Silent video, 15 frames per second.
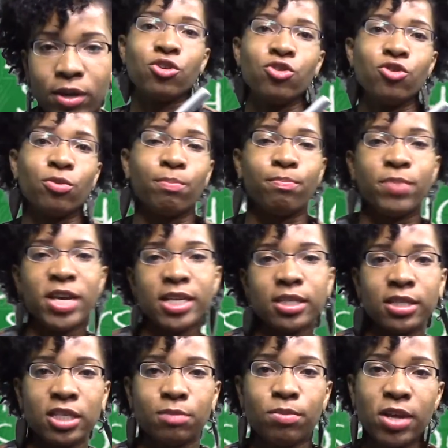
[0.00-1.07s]
Your
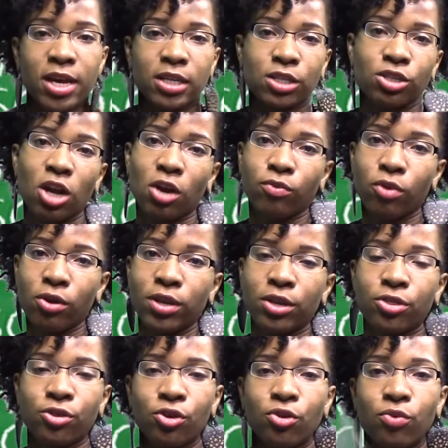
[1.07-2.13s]
business plans start rolling
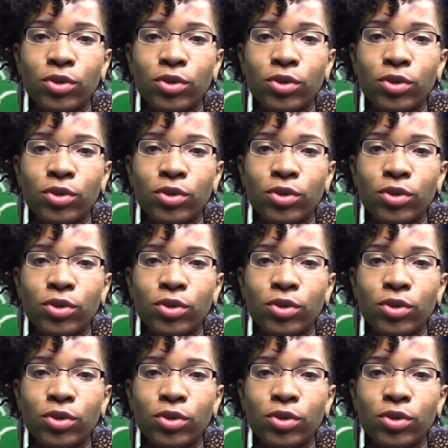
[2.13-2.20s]
through.